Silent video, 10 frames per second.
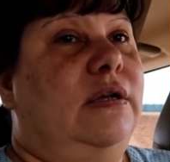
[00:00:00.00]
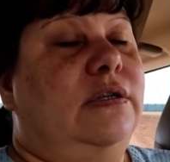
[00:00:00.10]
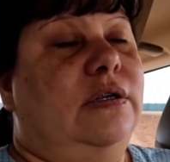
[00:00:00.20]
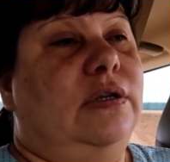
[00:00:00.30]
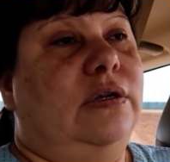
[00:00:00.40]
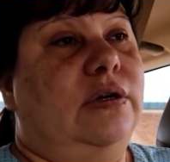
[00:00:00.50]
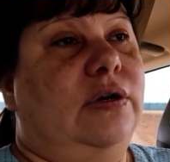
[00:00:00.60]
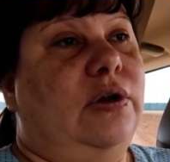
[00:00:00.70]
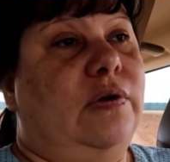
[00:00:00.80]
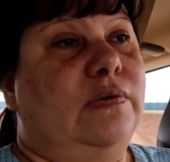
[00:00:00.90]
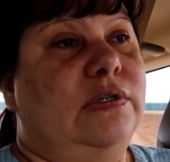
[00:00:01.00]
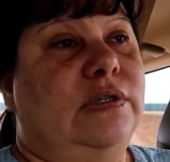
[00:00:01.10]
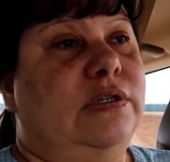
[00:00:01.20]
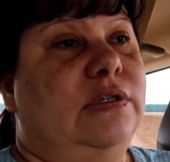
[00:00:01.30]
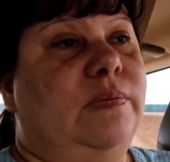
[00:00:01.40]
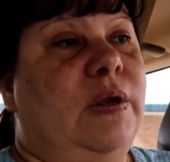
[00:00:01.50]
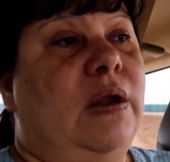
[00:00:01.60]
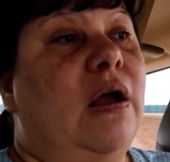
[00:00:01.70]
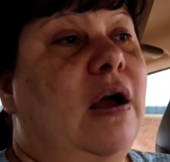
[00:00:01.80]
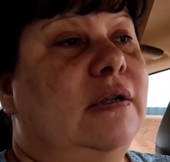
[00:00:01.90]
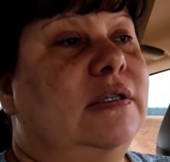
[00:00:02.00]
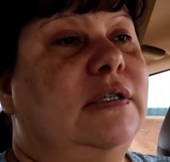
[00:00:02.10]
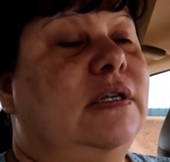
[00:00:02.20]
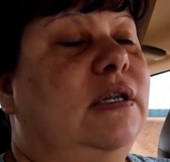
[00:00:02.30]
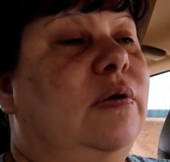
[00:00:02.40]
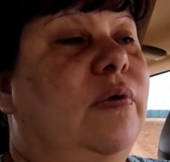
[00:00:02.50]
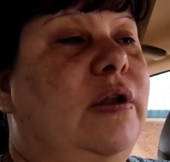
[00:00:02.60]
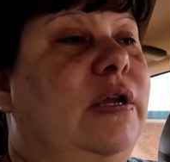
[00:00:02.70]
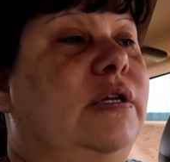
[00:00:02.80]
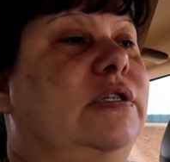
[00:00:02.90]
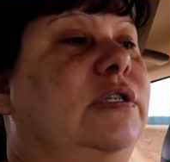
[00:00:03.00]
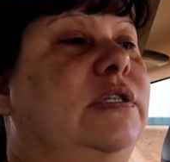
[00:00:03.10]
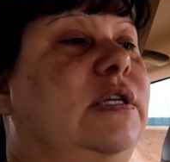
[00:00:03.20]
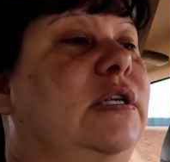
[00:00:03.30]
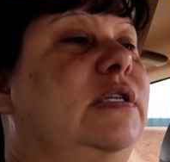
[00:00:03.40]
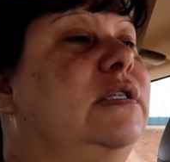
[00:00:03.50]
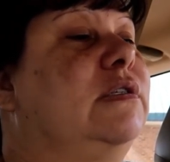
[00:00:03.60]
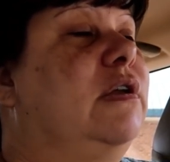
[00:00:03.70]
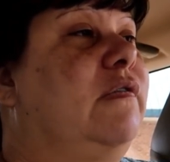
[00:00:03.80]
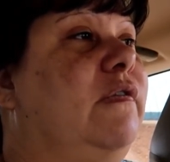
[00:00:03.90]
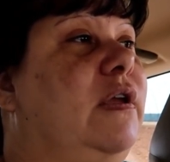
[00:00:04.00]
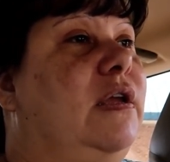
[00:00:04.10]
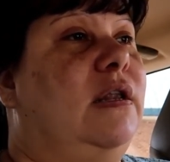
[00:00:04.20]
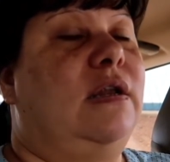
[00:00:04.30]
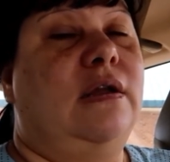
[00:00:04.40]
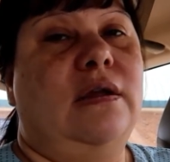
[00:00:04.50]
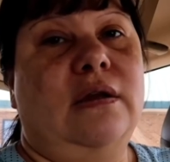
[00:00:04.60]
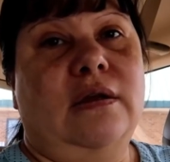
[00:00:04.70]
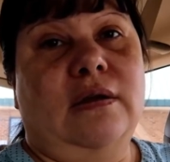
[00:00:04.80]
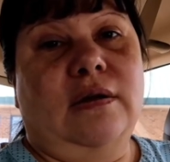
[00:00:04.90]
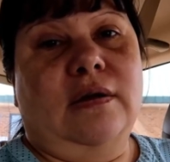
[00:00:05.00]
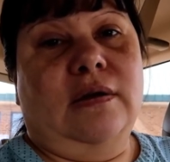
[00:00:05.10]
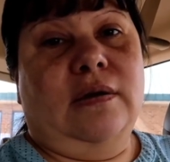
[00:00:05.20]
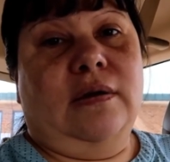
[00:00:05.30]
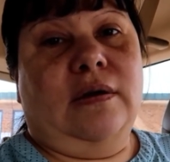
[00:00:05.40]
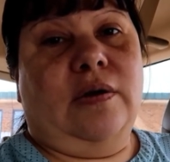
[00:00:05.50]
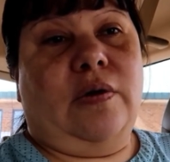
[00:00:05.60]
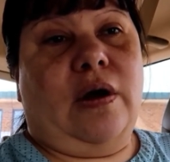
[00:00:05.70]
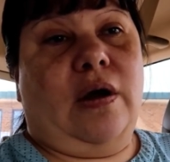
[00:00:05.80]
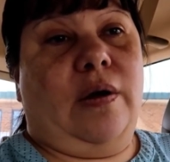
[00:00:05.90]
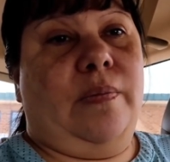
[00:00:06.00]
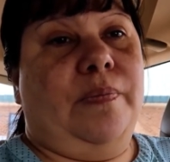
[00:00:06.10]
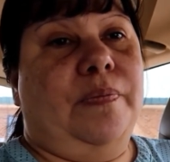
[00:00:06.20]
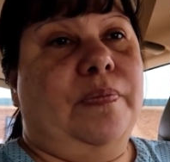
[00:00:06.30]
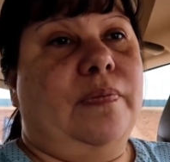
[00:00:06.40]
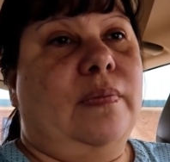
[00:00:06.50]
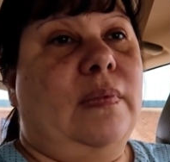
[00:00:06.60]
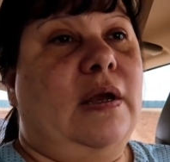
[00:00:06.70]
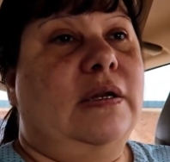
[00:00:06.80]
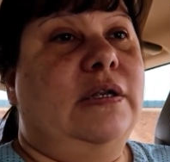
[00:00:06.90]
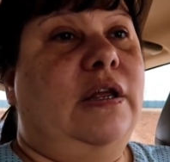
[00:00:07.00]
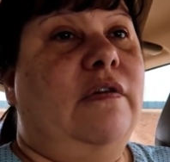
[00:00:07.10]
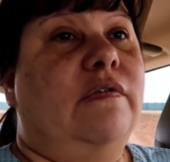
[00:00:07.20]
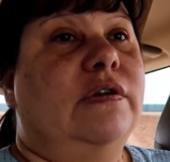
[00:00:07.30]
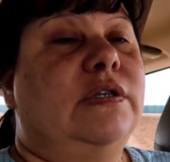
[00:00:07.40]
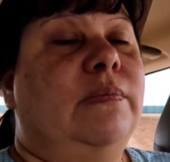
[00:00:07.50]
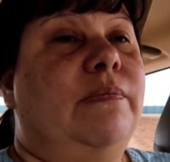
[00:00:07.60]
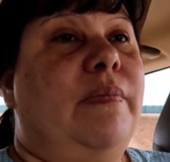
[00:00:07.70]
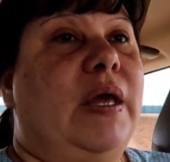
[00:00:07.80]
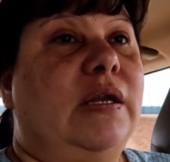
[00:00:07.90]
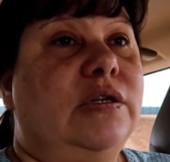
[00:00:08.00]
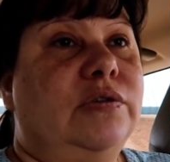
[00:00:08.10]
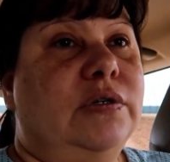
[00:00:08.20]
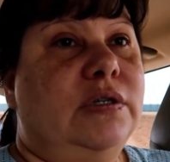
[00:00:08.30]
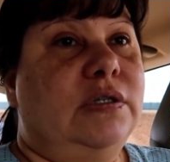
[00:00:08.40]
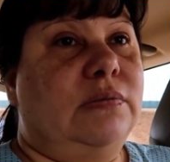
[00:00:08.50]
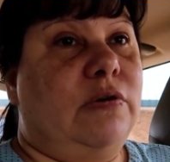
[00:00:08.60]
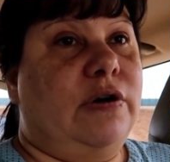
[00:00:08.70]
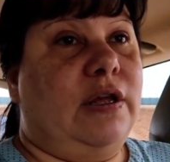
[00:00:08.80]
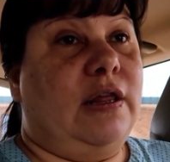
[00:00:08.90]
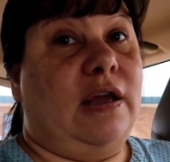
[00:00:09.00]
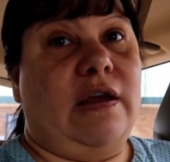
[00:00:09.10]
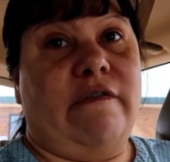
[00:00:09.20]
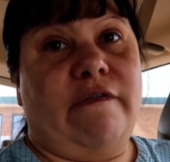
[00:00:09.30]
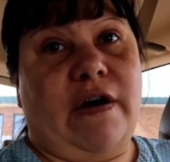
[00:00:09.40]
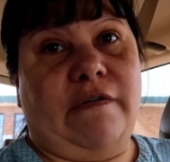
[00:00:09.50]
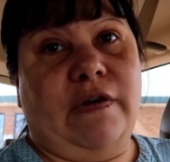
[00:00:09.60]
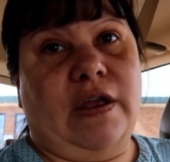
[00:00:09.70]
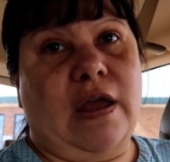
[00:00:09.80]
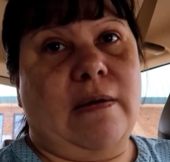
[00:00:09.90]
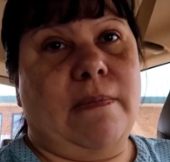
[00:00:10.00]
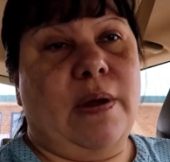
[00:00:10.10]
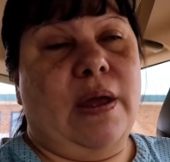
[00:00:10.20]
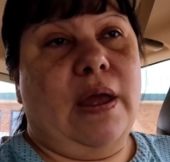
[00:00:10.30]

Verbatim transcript: And her nose has just been constantly running, and she said it's stuffy. And I did give her some Benadryl this morning, like at 5 a.m.